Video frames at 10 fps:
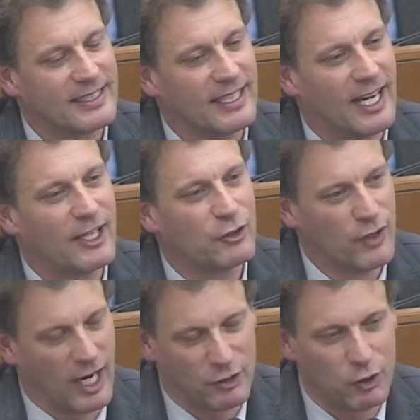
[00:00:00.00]
I,
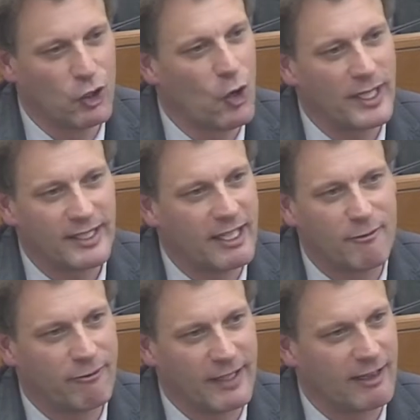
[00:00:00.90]
I do know he didn't
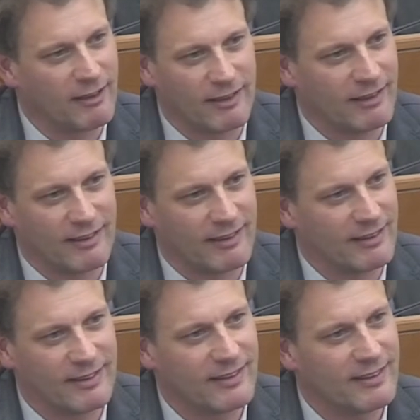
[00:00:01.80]

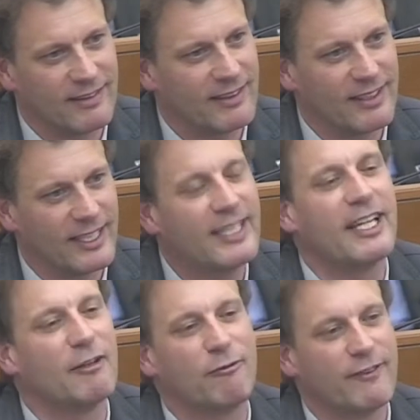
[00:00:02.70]
feel, he
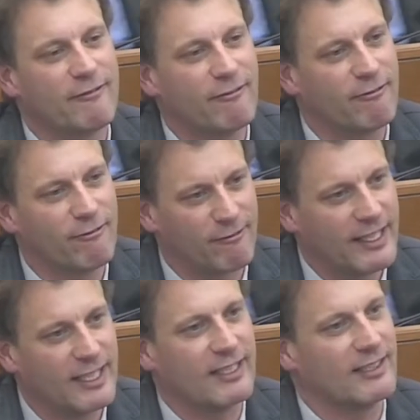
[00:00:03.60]
didn't
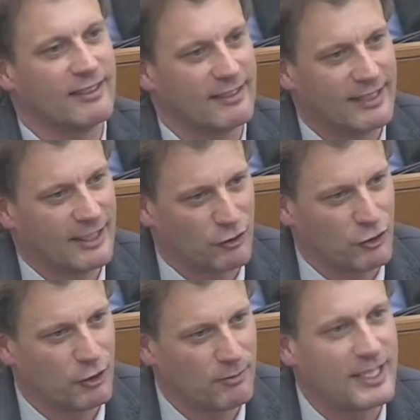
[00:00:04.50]
feel that the
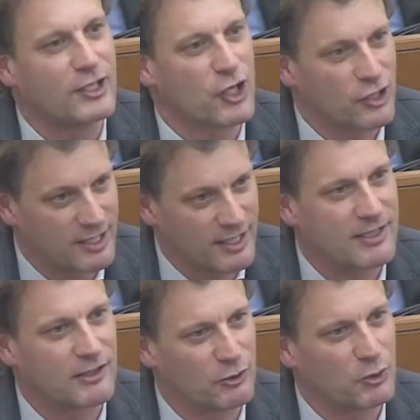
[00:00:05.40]
term did
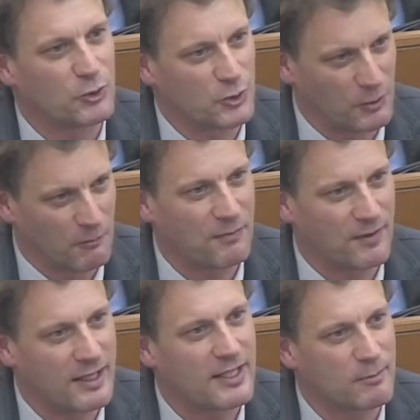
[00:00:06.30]
justice to
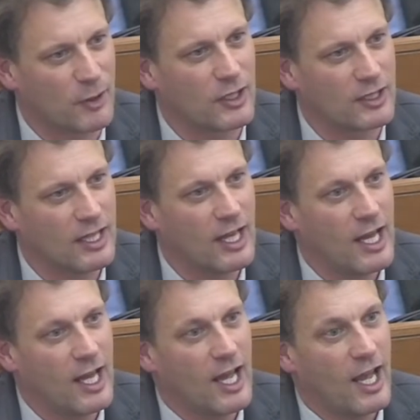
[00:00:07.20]
his model.
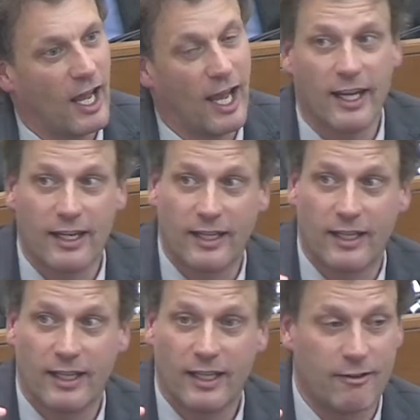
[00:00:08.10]

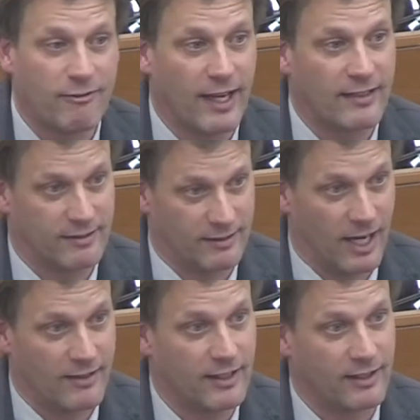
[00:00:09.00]
And in fact,
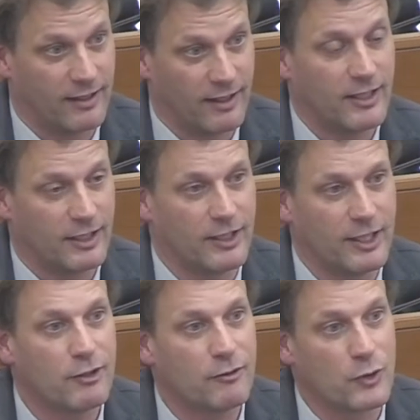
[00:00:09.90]
I think in, in the
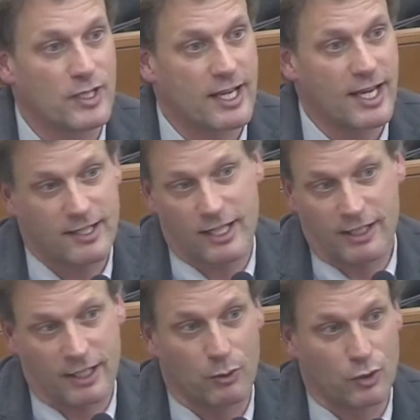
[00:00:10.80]
interview he says here
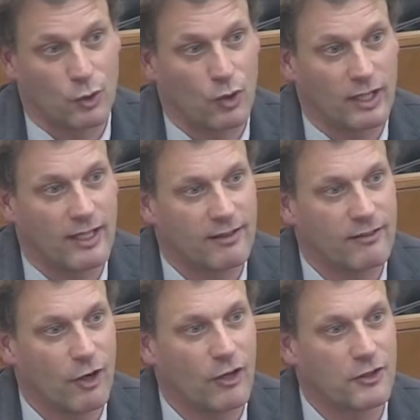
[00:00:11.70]
he would call that
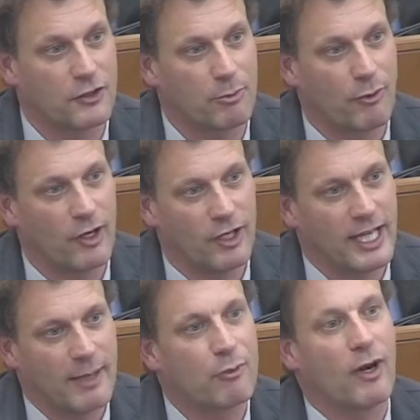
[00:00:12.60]
rather pri
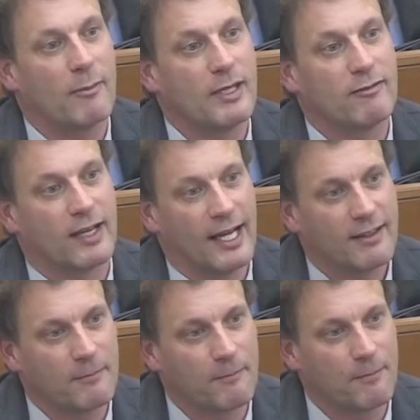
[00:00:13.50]
a primeval
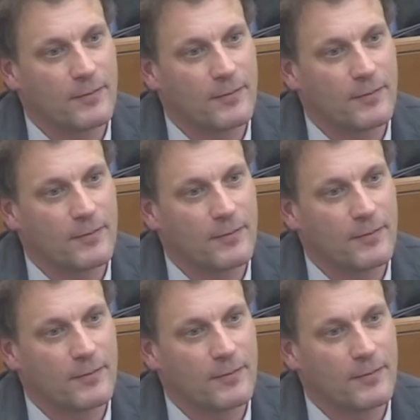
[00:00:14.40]
atom.